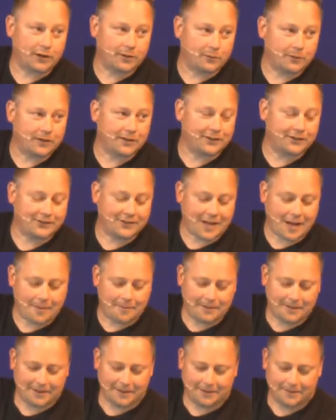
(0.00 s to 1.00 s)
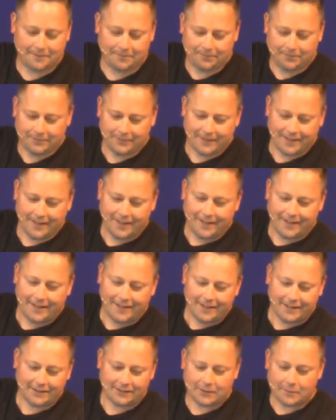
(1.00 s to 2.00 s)
we're going to stop here,
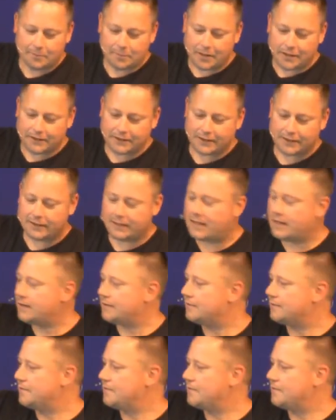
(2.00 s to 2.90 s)
is abundant love.